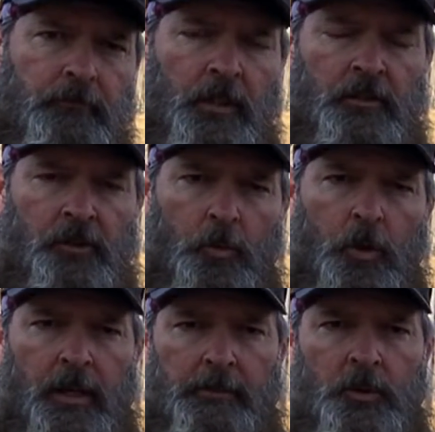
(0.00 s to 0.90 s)
So
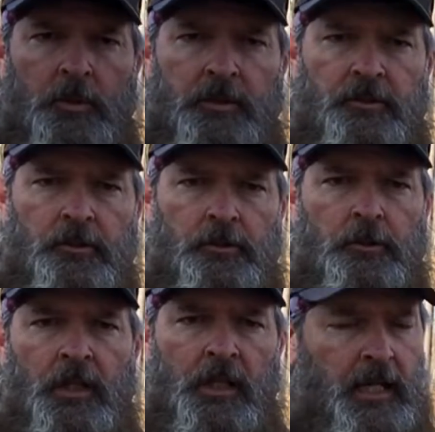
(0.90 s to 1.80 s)
what I'm going to
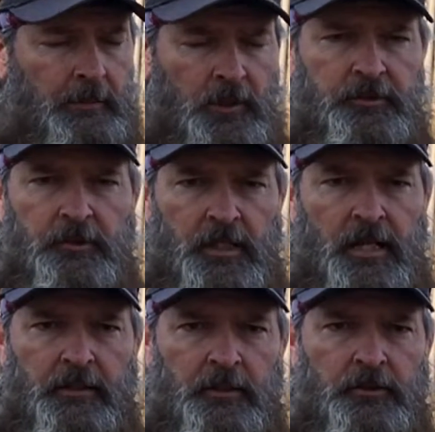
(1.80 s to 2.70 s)
do, I'm also
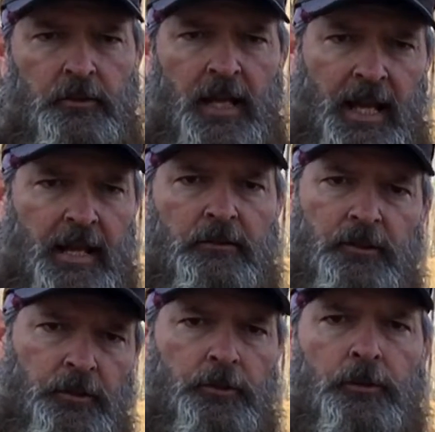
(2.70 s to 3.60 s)
not going to do a
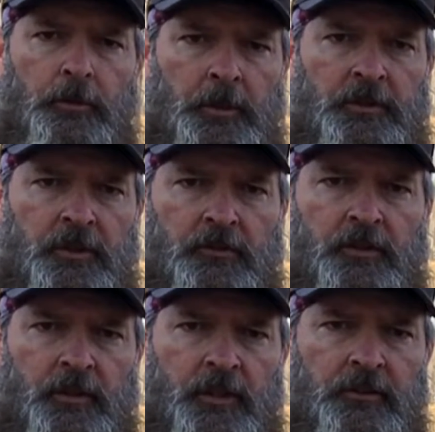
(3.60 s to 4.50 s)
how-to put
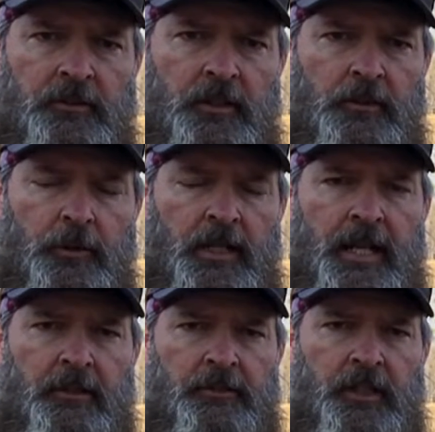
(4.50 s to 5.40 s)
this
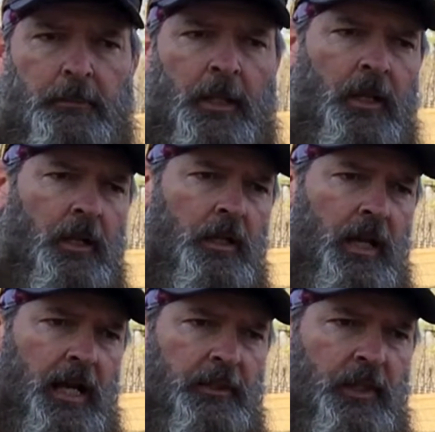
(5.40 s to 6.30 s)
greenhouse up.
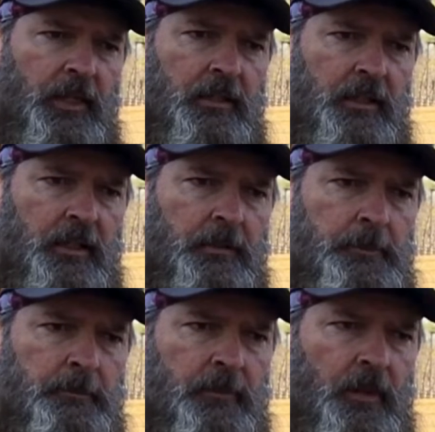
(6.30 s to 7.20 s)
I think
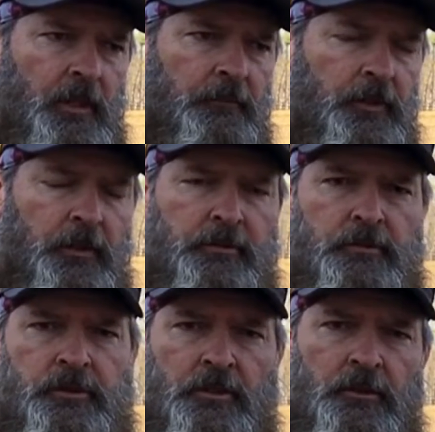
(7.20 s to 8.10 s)
if you're
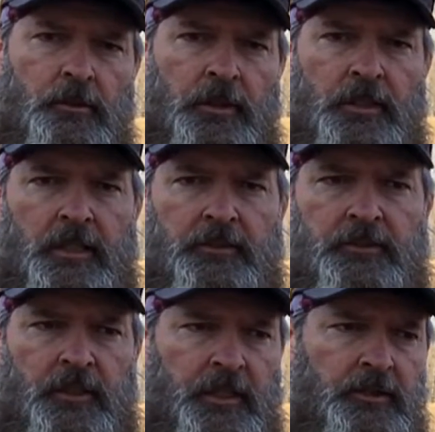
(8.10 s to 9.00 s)
interested in doing
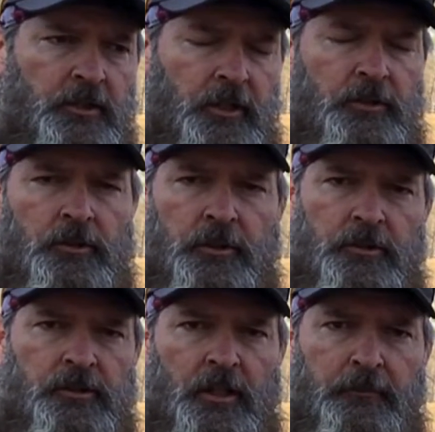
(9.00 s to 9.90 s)
this and you're going to do it
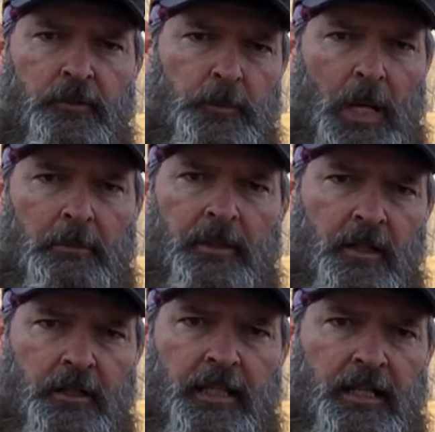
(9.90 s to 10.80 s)
yourself, you've probably
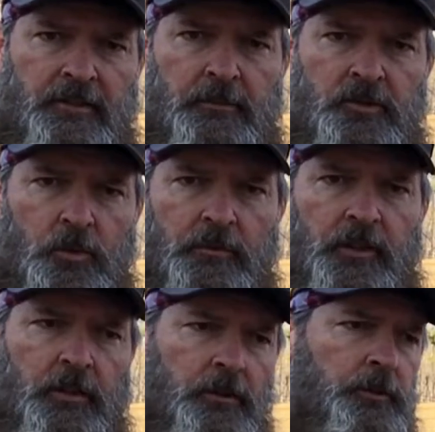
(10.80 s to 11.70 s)
already got some sort of a
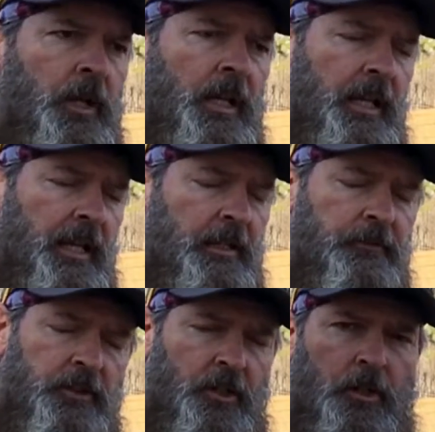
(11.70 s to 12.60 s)
clue. And
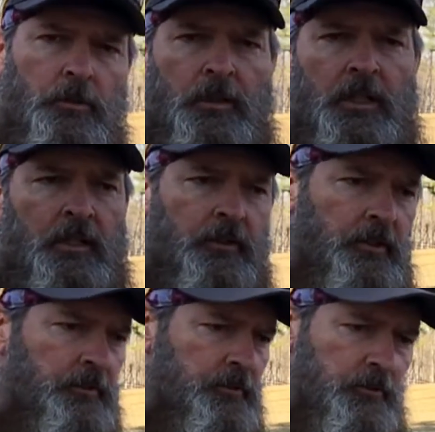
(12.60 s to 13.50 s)
if you don't,
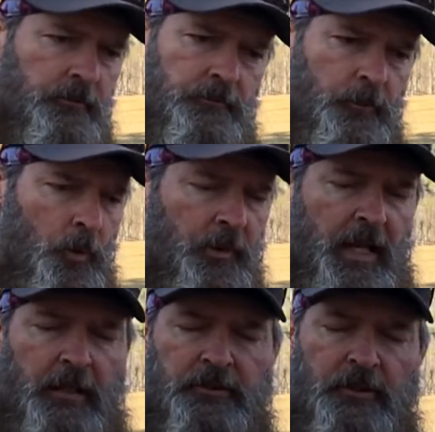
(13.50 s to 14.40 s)
there's
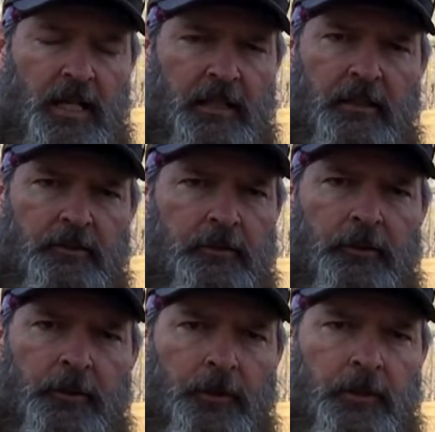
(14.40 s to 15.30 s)

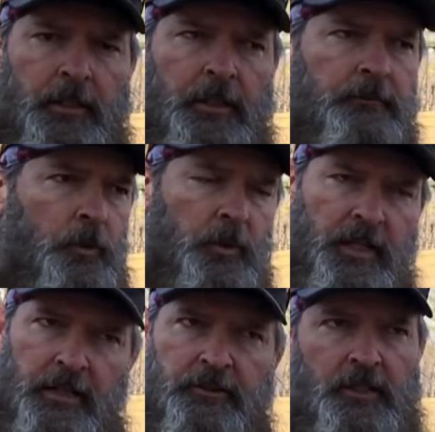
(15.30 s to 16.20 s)
4,903,
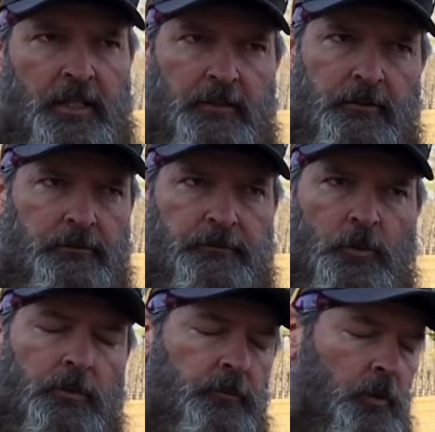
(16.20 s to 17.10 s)

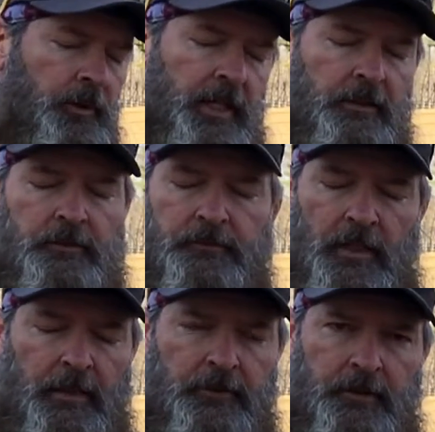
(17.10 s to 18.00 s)
4,904,
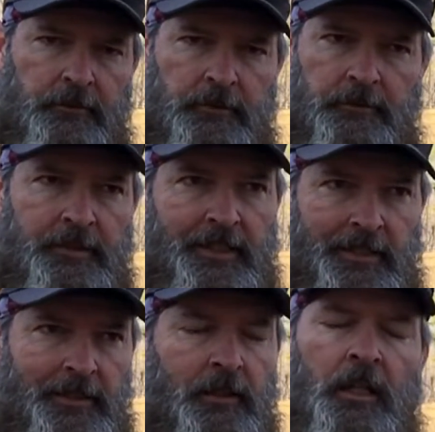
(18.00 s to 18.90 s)

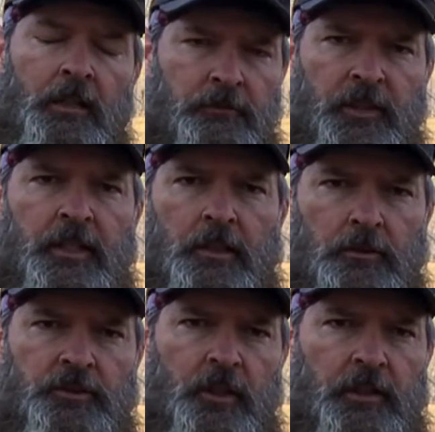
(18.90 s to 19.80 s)
4,510
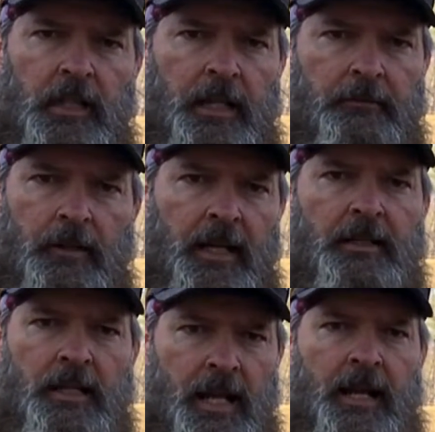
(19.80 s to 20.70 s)
videos online
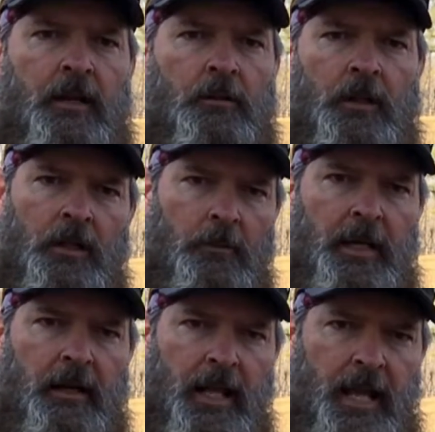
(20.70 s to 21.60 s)
right now
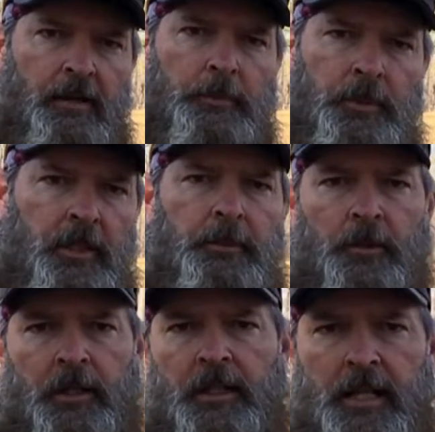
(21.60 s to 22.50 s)
about how to put up a
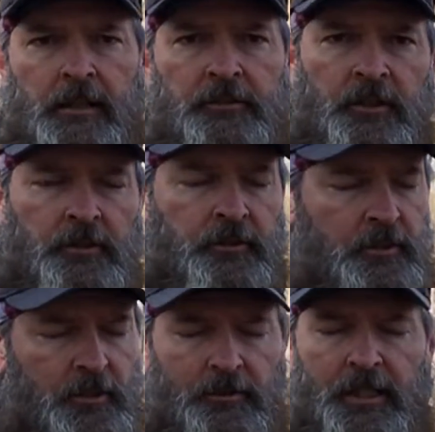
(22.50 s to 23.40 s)
greenhouse. So
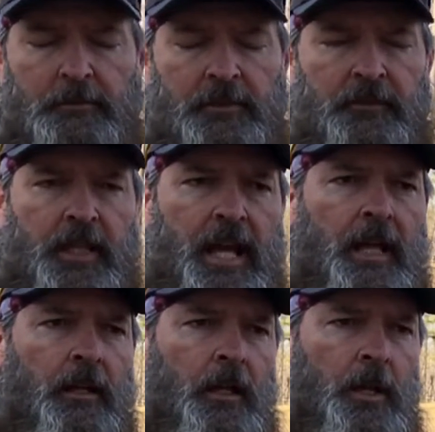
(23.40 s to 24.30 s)
you don't need me for
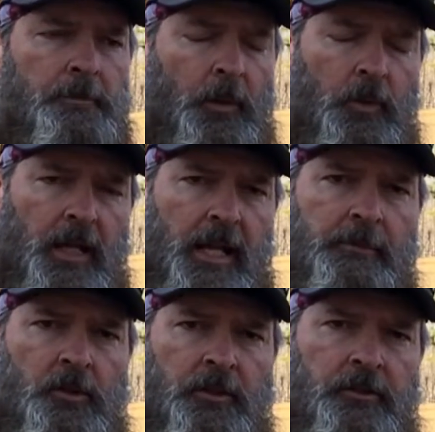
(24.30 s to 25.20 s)
that. What I
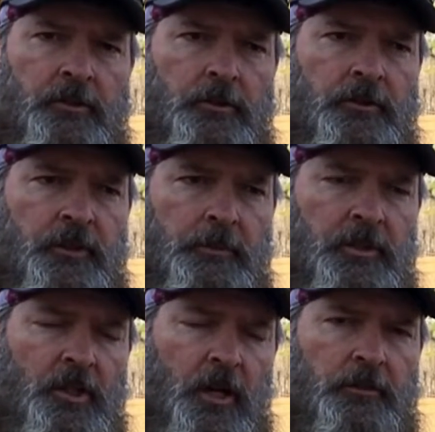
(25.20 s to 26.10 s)
am going to do is I'm going
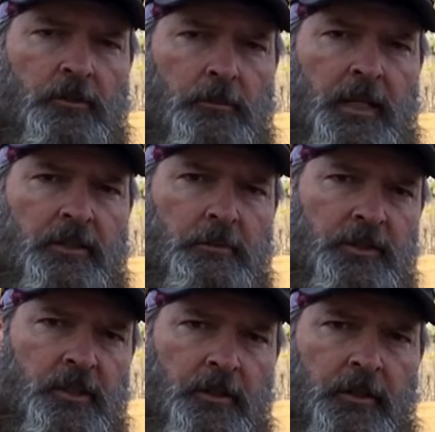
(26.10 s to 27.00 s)
to talk to you about the
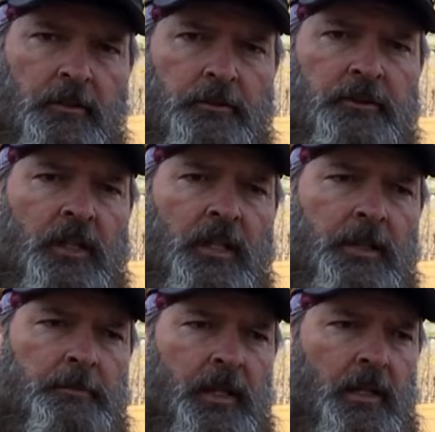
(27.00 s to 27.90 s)
materials,
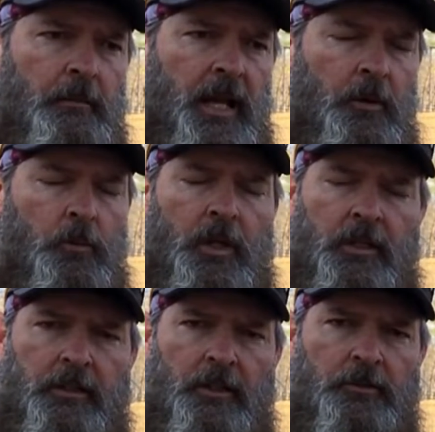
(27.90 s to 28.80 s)
how well
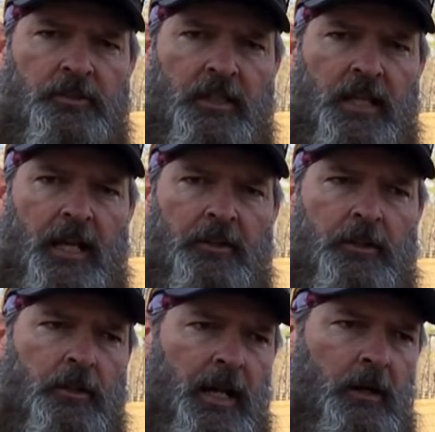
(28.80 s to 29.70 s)
it goes
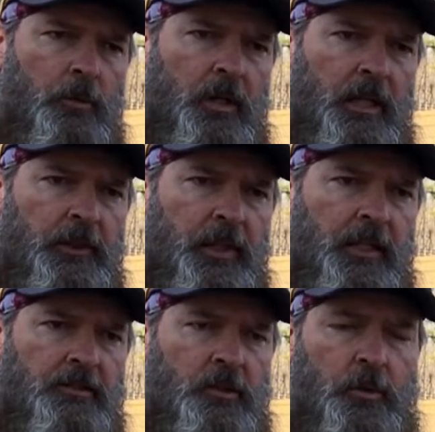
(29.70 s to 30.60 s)
together, how well I
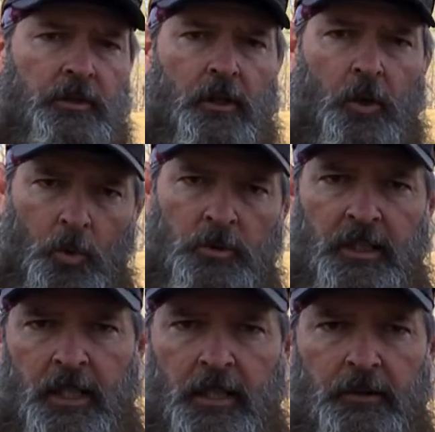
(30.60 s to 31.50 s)
think it's going to hold
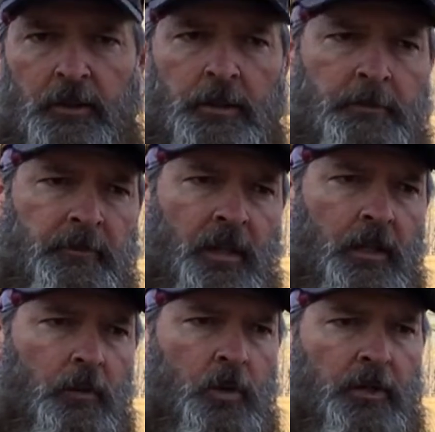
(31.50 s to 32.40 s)
together,
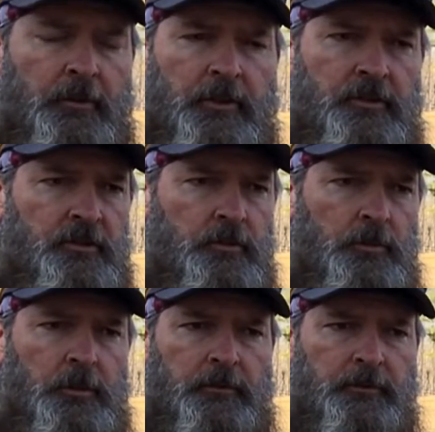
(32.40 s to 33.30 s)
whether it's
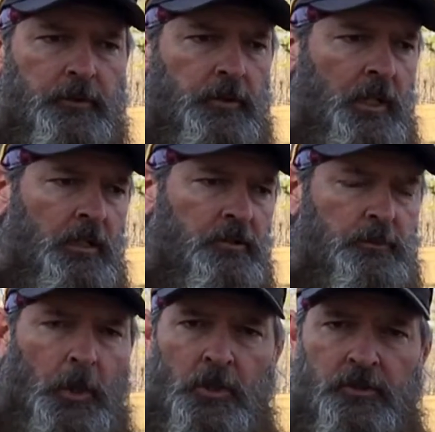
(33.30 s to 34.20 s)
suitable for
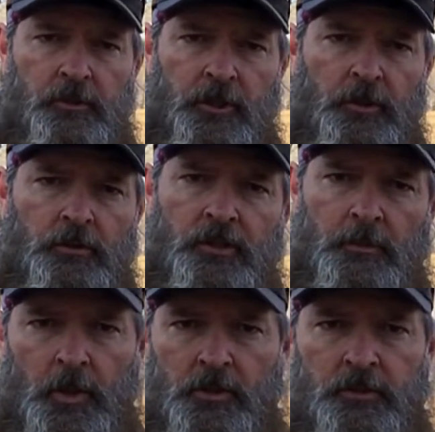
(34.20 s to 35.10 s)
just personal use,
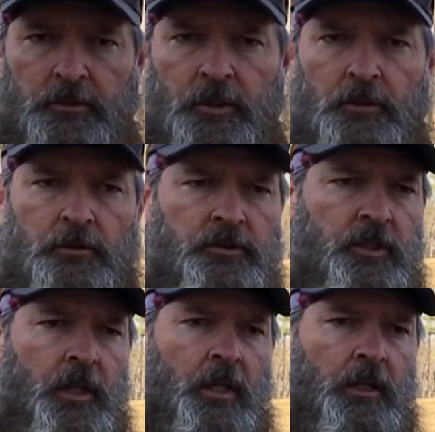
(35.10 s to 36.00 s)
commercial use,
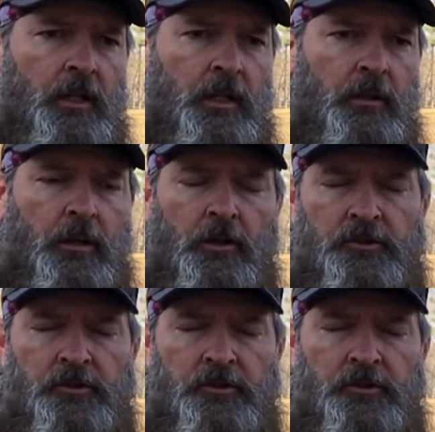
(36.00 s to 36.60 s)
all